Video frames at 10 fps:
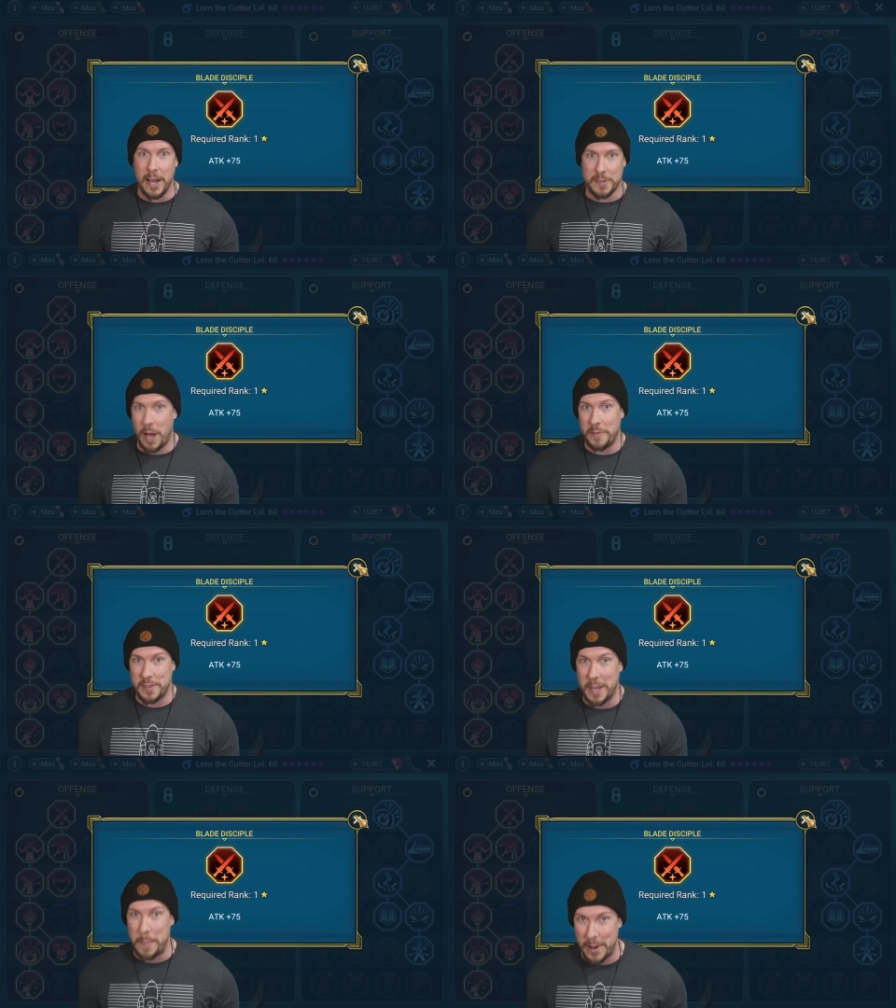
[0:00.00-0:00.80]

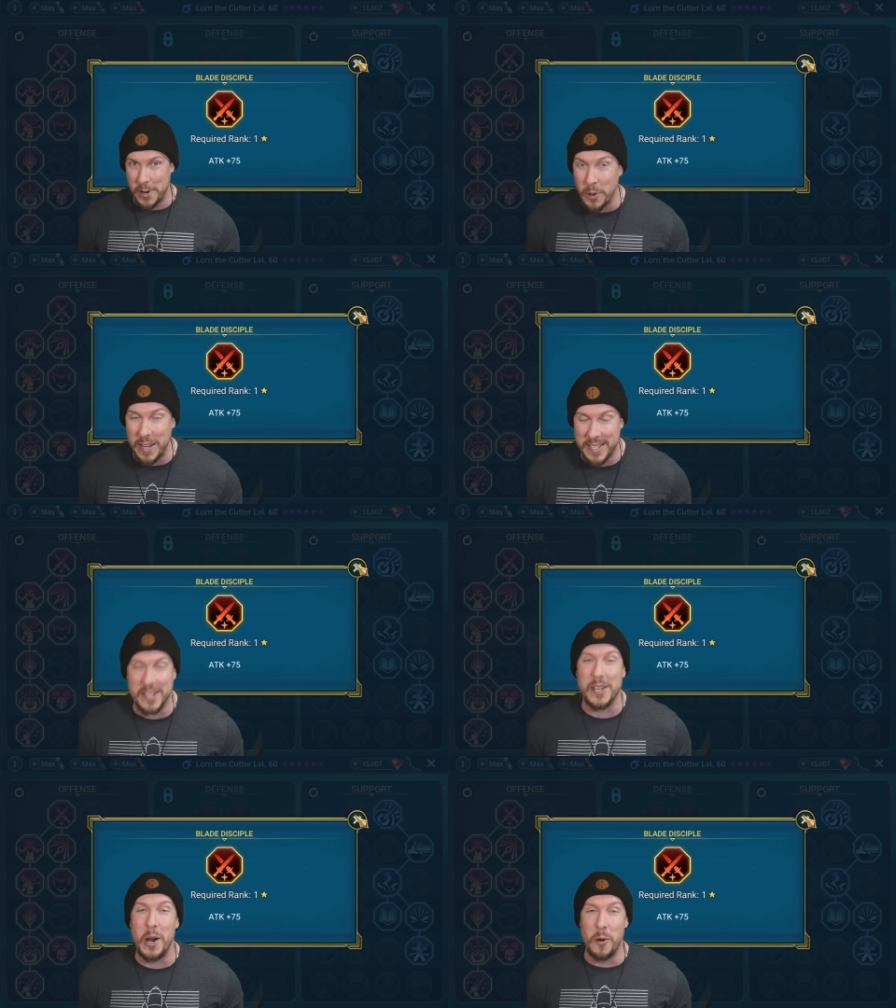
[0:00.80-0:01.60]
obviously a better choice
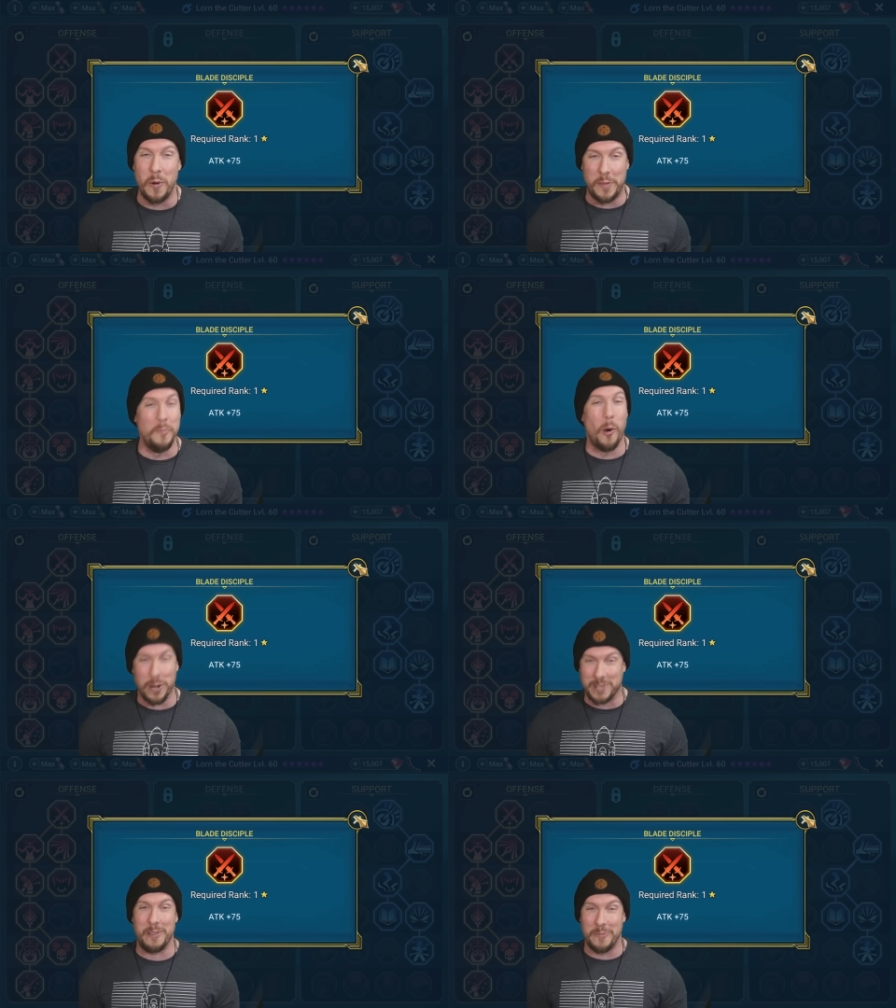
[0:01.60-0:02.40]
to go with
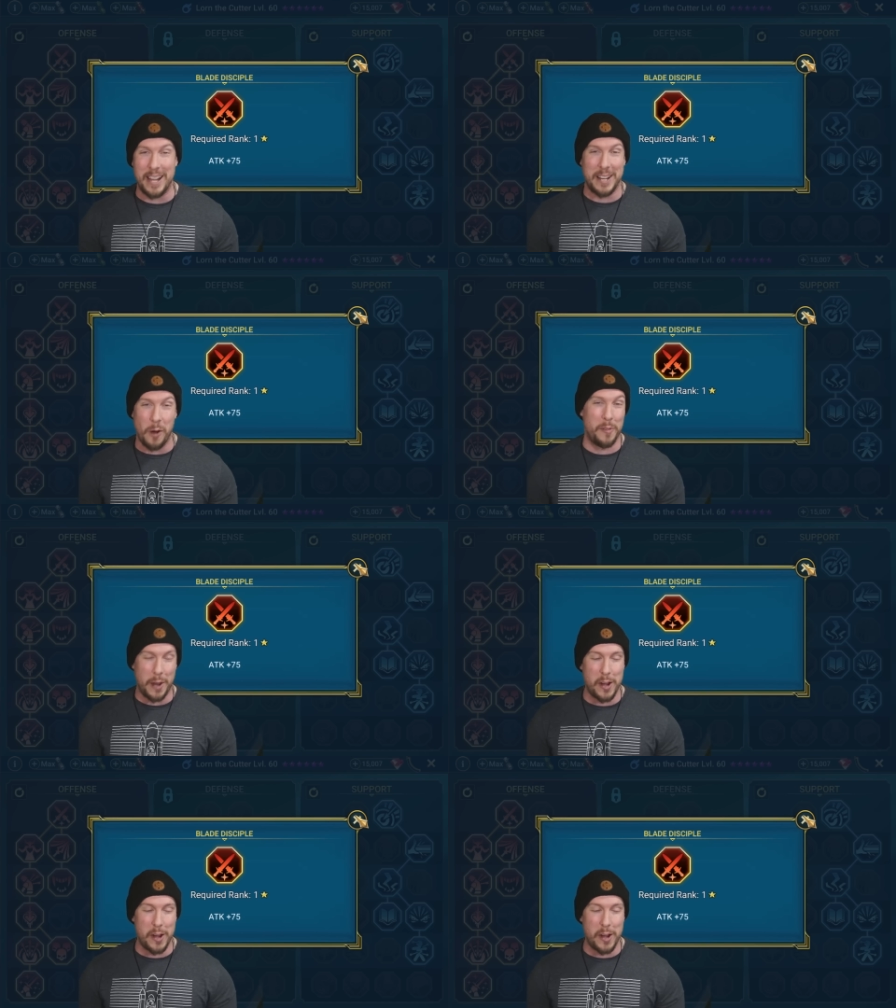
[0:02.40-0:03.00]
more crit rate over the